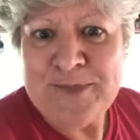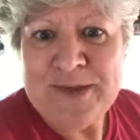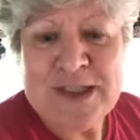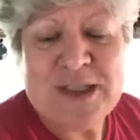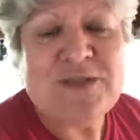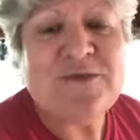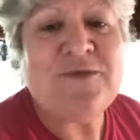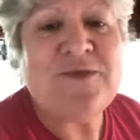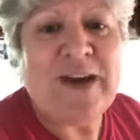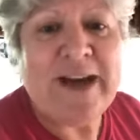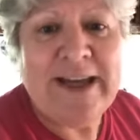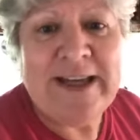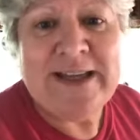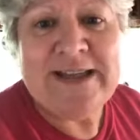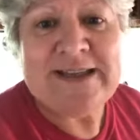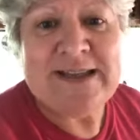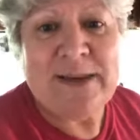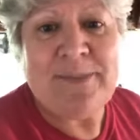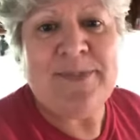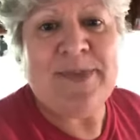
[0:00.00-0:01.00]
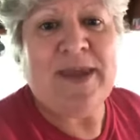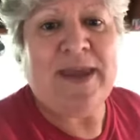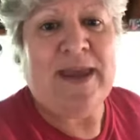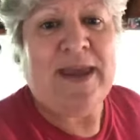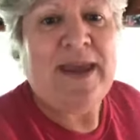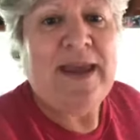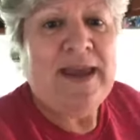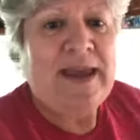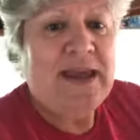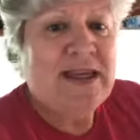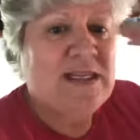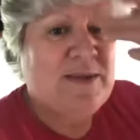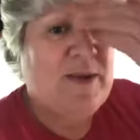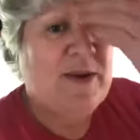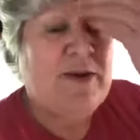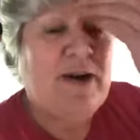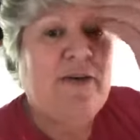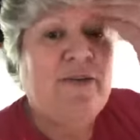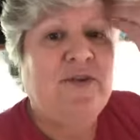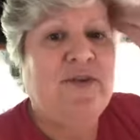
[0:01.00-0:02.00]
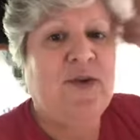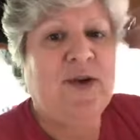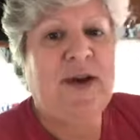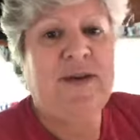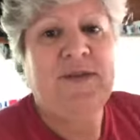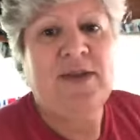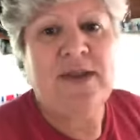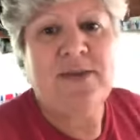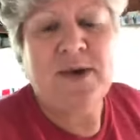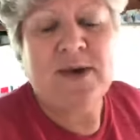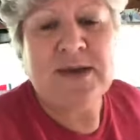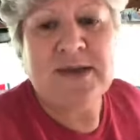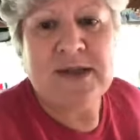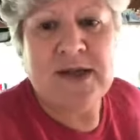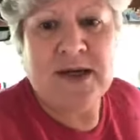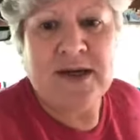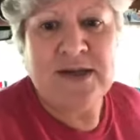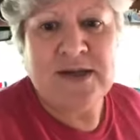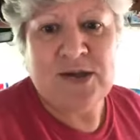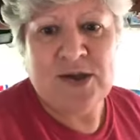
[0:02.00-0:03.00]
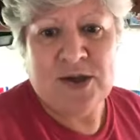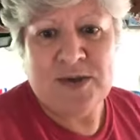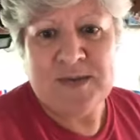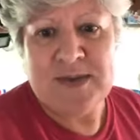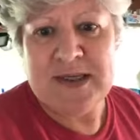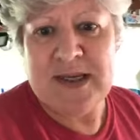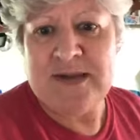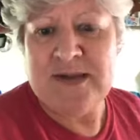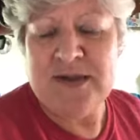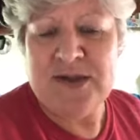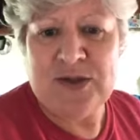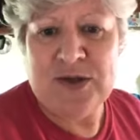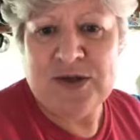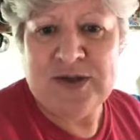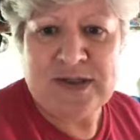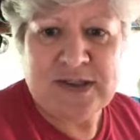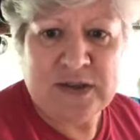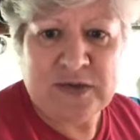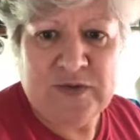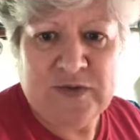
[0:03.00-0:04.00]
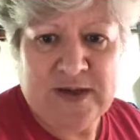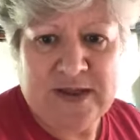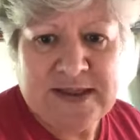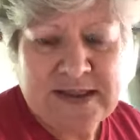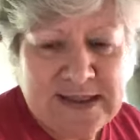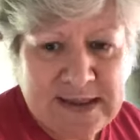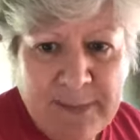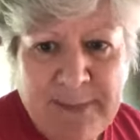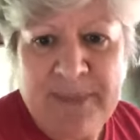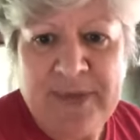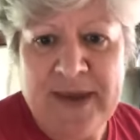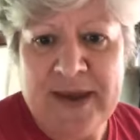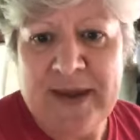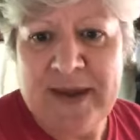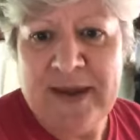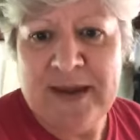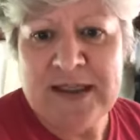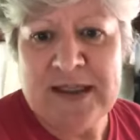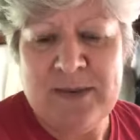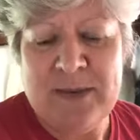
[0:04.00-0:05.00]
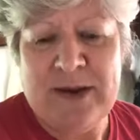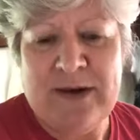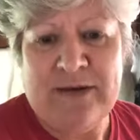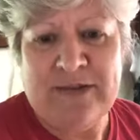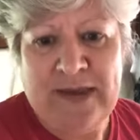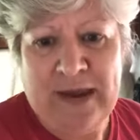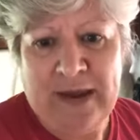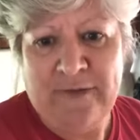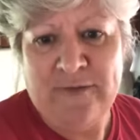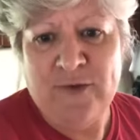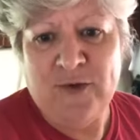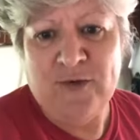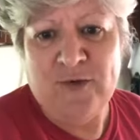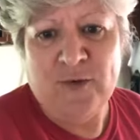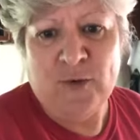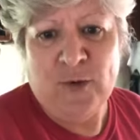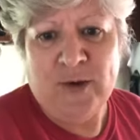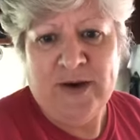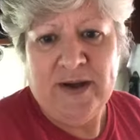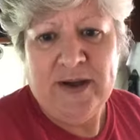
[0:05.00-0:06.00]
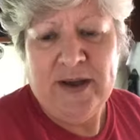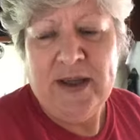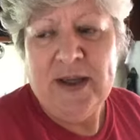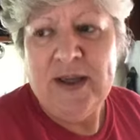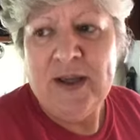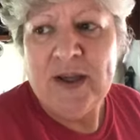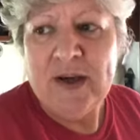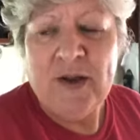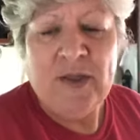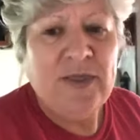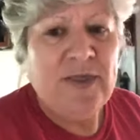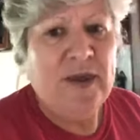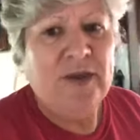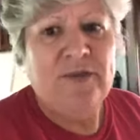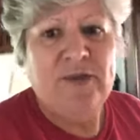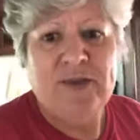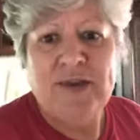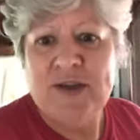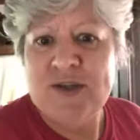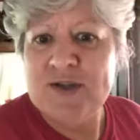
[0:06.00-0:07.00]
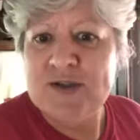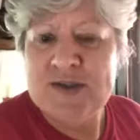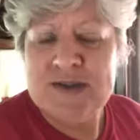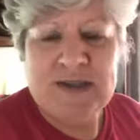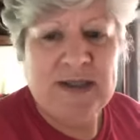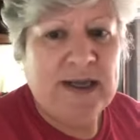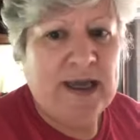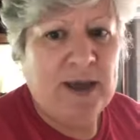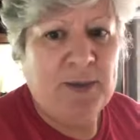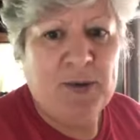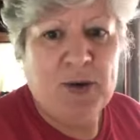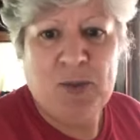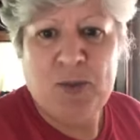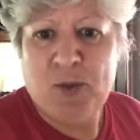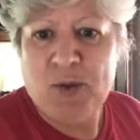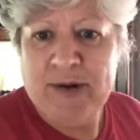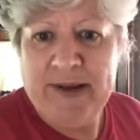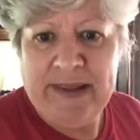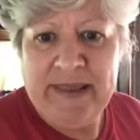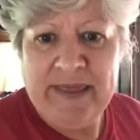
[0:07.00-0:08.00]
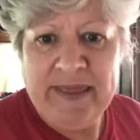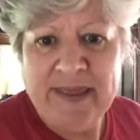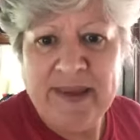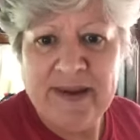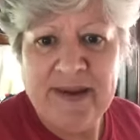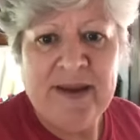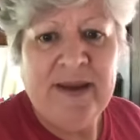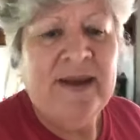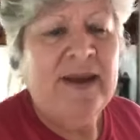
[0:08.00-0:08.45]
Just find something to be grateful for. Even in the most dire circumstances, you can still find something to be thankful for. You know, thankful that you're still able to breathe.